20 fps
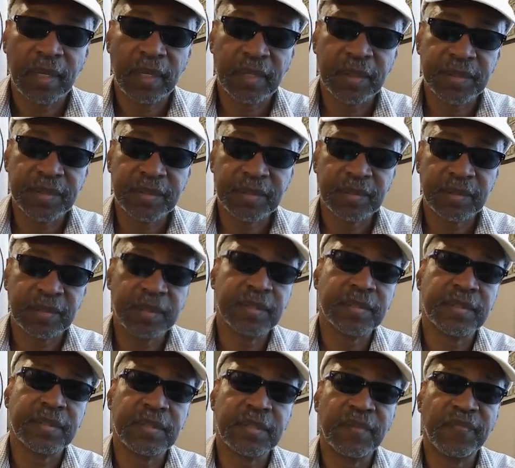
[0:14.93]
this
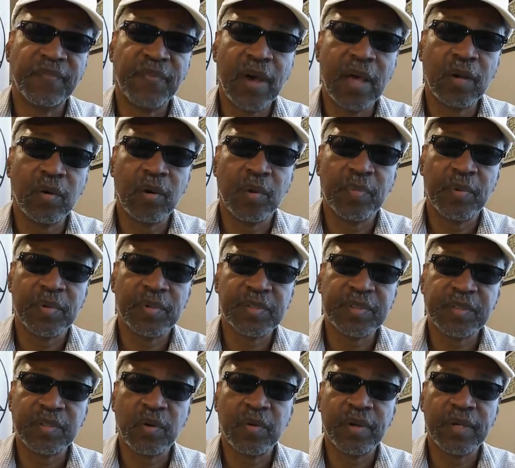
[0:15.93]
is a follow-up on a
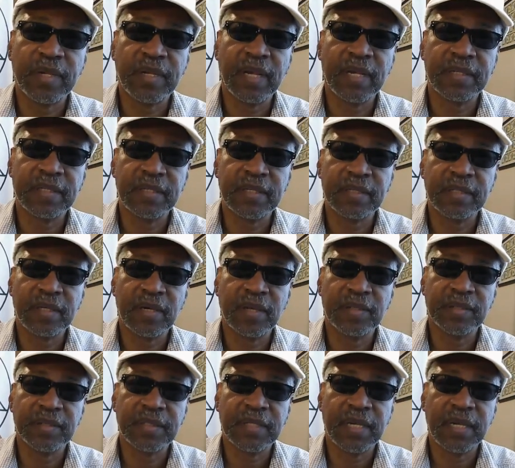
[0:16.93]
story that I did the
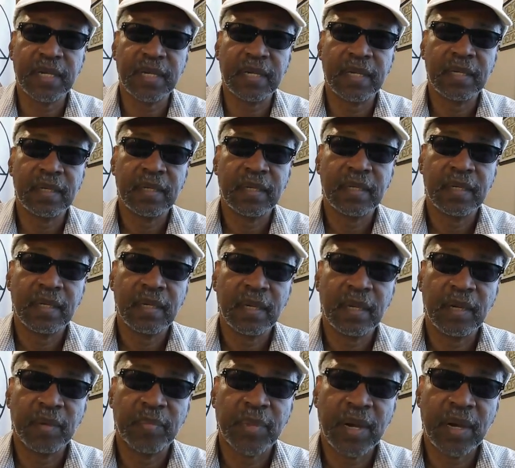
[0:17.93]
other day
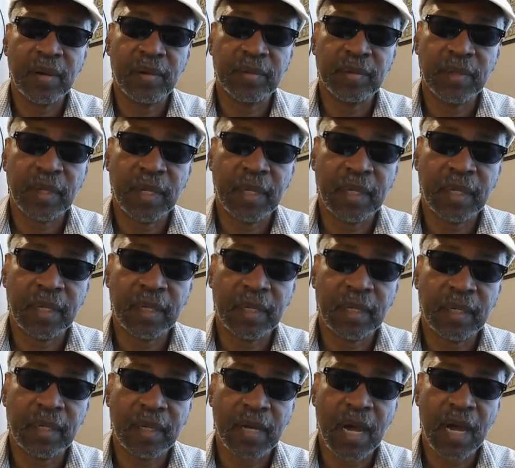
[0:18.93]
about
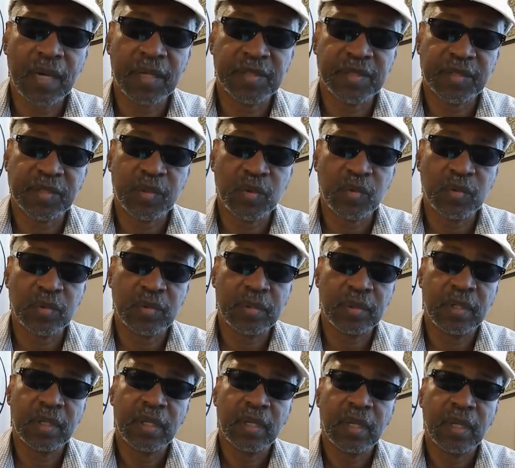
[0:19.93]
a college student,
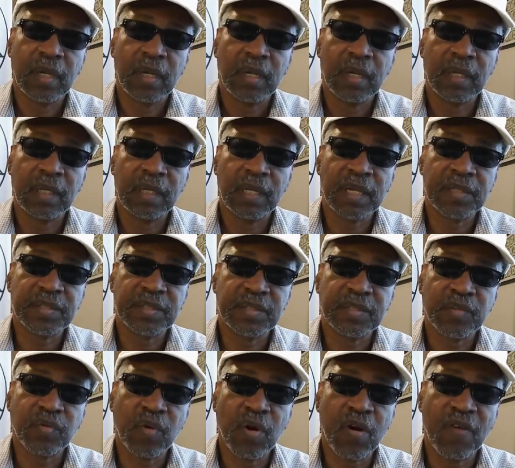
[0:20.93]
ALEXIS
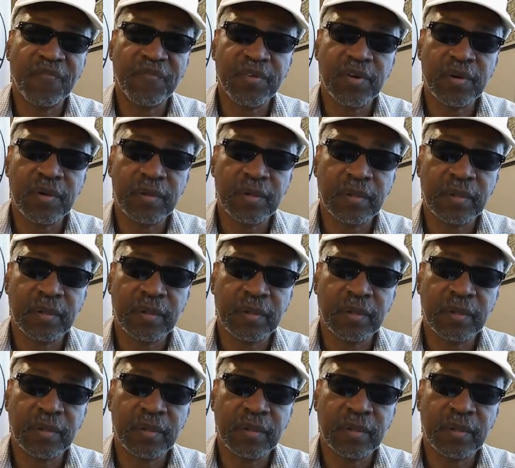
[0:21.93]
CRAWFORD,